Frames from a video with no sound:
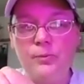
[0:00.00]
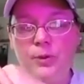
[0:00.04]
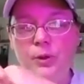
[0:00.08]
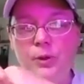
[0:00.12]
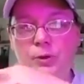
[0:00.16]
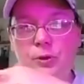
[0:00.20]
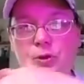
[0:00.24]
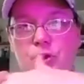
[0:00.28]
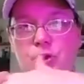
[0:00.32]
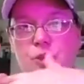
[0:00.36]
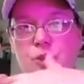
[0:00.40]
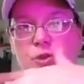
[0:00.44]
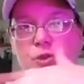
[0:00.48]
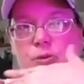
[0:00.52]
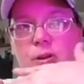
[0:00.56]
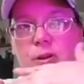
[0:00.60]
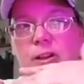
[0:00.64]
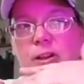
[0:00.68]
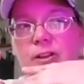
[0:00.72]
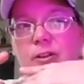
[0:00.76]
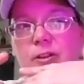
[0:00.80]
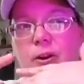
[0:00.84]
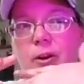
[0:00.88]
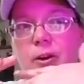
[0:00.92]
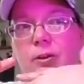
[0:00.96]
those
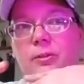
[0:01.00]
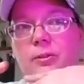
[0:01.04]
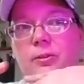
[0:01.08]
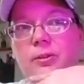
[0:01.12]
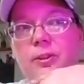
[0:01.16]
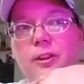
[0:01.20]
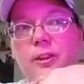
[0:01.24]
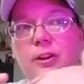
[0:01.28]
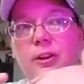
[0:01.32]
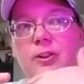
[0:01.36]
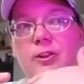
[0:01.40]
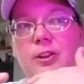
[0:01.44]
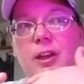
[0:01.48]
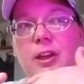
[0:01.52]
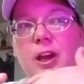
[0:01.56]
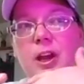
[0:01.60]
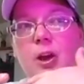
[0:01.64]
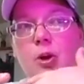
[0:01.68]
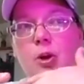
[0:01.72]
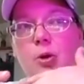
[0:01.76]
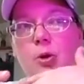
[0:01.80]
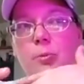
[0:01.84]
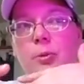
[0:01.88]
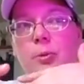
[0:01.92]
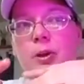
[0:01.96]
trees aren't there to
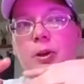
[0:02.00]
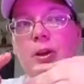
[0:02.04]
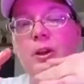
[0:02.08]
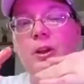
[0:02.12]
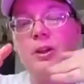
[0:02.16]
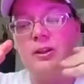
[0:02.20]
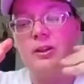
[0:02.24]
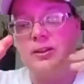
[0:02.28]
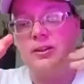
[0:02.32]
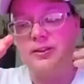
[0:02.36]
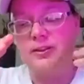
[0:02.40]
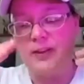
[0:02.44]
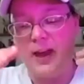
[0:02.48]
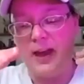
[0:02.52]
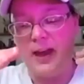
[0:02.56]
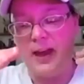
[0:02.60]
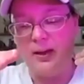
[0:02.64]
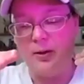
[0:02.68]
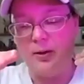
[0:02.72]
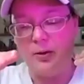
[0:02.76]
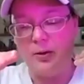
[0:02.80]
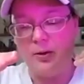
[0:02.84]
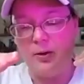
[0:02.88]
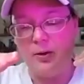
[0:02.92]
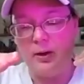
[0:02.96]
help
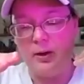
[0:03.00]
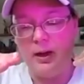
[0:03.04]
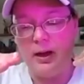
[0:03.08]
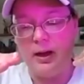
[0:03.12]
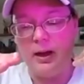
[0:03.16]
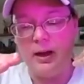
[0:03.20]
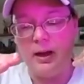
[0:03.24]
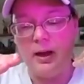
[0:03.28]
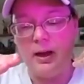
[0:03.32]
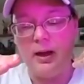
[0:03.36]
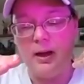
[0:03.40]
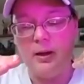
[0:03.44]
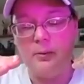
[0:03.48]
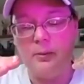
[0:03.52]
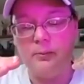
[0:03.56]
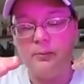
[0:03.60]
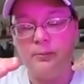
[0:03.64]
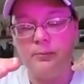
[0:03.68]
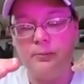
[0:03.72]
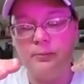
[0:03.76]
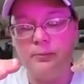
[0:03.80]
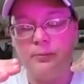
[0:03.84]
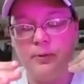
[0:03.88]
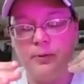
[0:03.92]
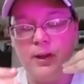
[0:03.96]
cycle
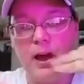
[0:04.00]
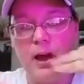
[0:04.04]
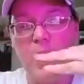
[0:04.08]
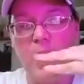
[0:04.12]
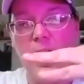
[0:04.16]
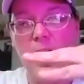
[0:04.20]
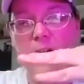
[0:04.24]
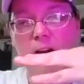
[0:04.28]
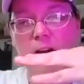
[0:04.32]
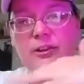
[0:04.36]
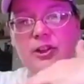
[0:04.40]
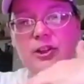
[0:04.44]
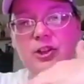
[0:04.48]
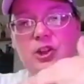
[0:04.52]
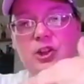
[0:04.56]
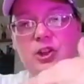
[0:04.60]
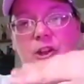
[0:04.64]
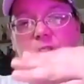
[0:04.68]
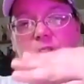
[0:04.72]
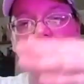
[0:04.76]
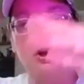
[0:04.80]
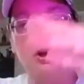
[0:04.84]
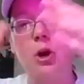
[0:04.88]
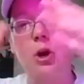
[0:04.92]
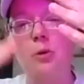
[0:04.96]
the
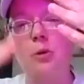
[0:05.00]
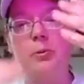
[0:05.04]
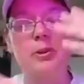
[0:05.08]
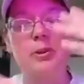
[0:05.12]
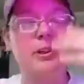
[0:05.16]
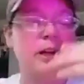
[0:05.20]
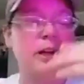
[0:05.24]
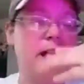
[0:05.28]
oxygen and carbon